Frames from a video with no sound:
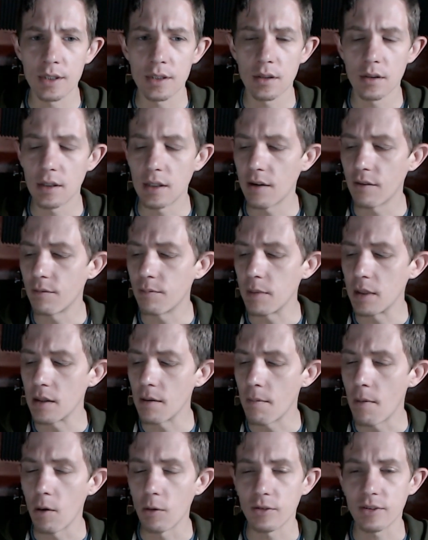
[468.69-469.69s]
to give me
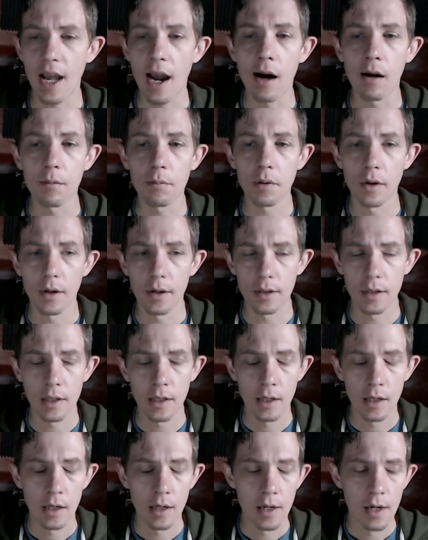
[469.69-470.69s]
the most output.
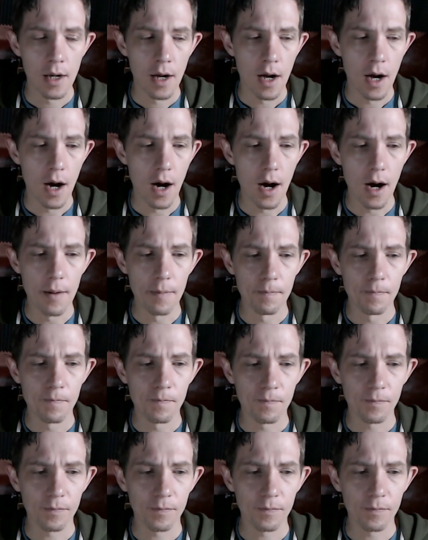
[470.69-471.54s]
Um,